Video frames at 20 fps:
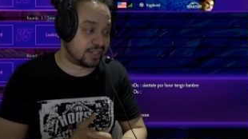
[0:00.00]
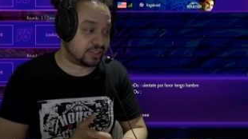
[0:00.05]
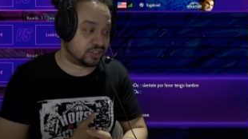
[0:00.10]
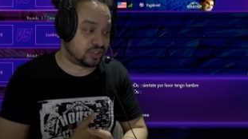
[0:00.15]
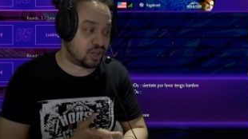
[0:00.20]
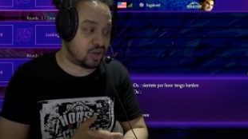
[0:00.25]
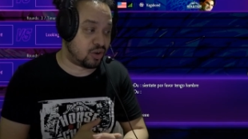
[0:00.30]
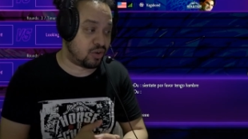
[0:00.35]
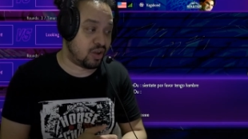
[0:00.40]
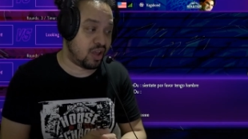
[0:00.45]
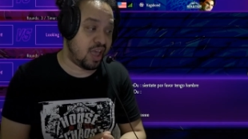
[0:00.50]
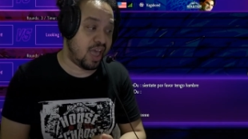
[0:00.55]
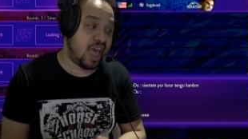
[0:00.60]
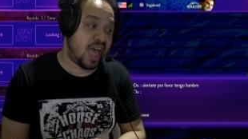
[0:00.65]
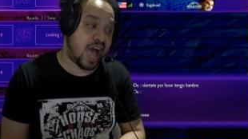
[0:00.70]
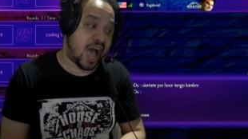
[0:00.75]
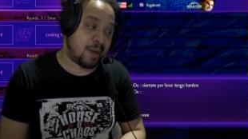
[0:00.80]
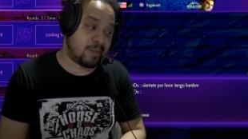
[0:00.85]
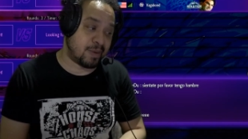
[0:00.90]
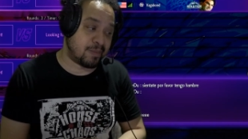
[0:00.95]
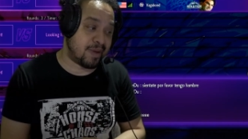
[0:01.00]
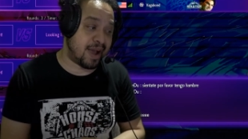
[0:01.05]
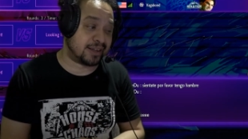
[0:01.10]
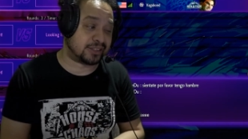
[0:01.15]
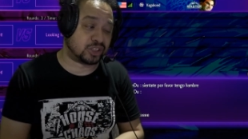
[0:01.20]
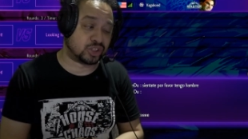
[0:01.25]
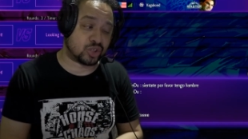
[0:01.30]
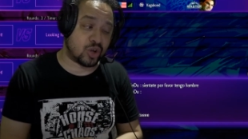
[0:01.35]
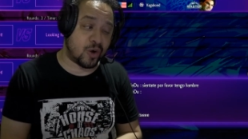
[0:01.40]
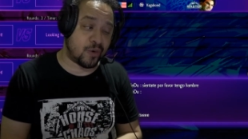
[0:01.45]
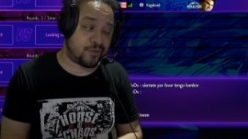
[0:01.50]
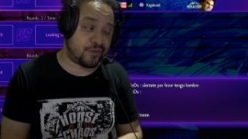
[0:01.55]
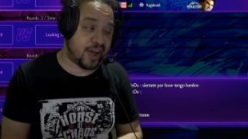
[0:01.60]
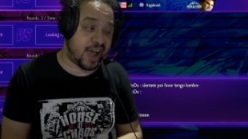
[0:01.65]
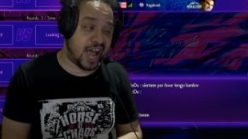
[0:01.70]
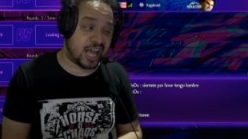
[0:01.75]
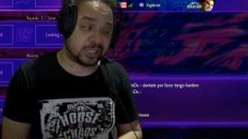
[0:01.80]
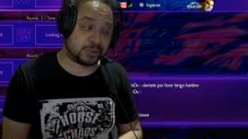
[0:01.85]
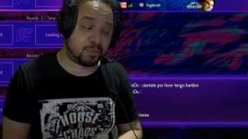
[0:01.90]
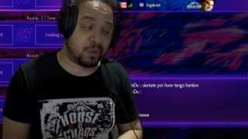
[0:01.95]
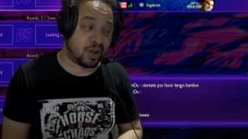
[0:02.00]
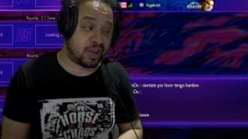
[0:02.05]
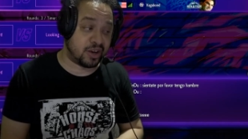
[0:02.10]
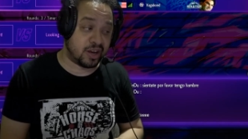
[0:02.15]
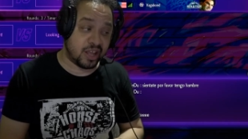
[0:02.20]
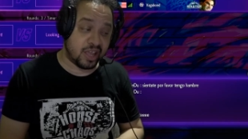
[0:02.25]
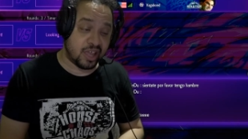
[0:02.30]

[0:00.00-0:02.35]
So, I mean, matches go fast, but